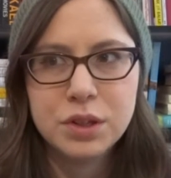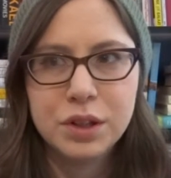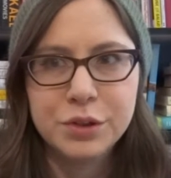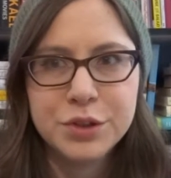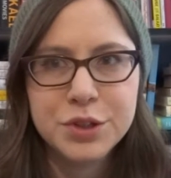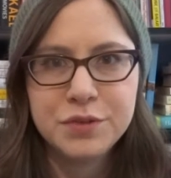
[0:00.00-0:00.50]

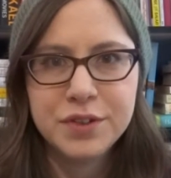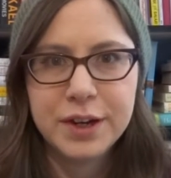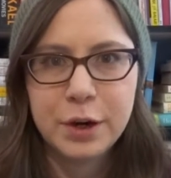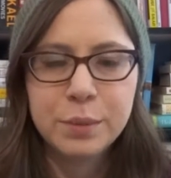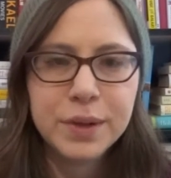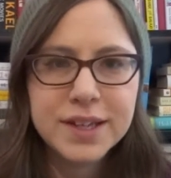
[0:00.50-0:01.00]
little
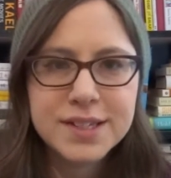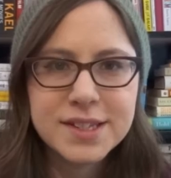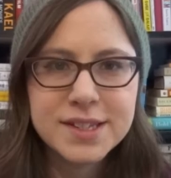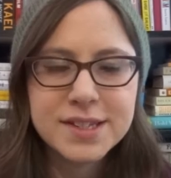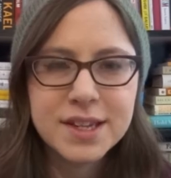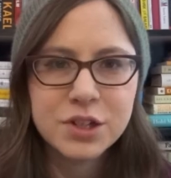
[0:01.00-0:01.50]
souvenir
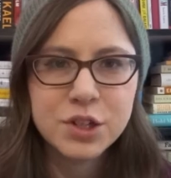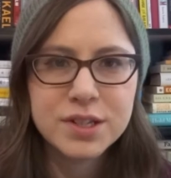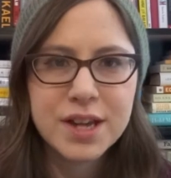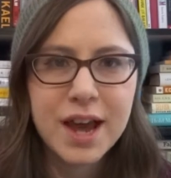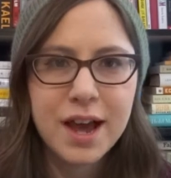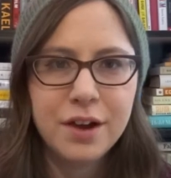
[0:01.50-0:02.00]
places that
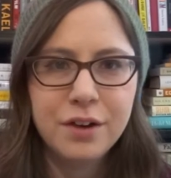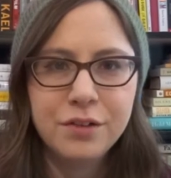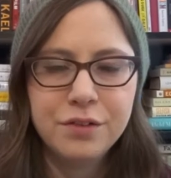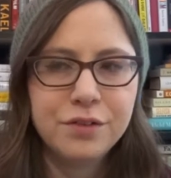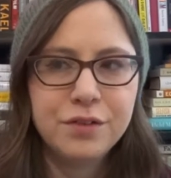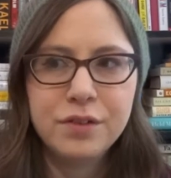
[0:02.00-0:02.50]
just
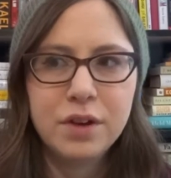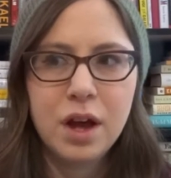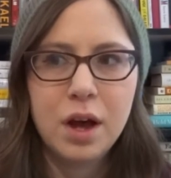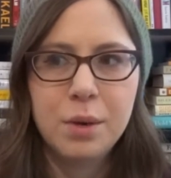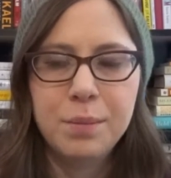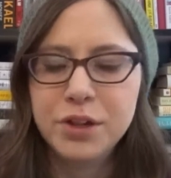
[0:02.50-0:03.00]
have
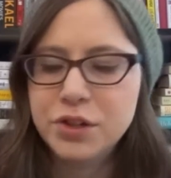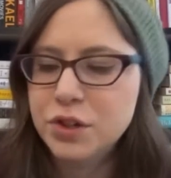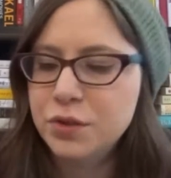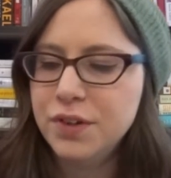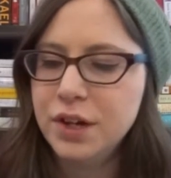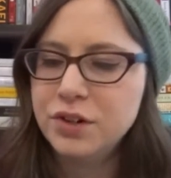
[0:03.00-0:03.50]
a bunch of
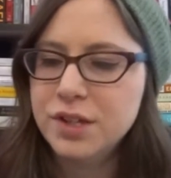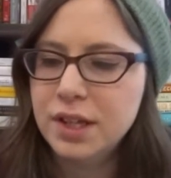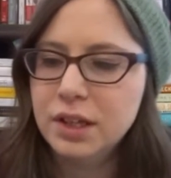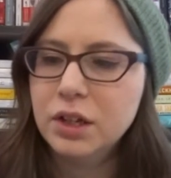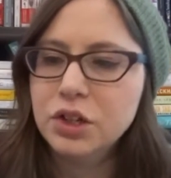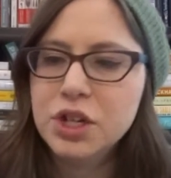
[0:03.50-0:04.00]
souvenirs,
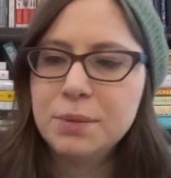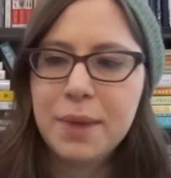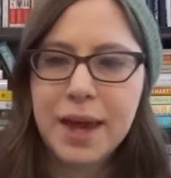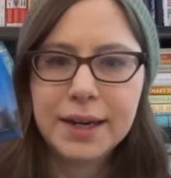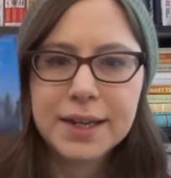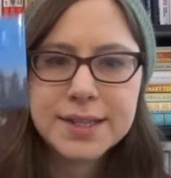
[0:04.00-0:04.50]
like little cheap
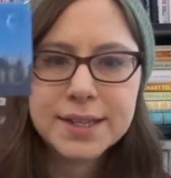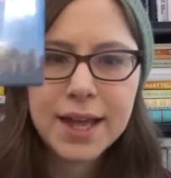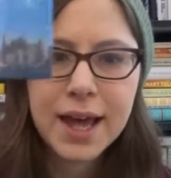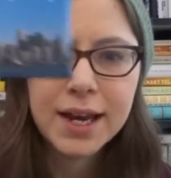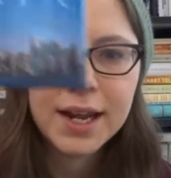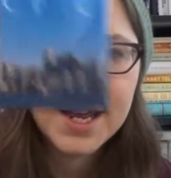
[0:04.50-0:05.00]
magnets and that.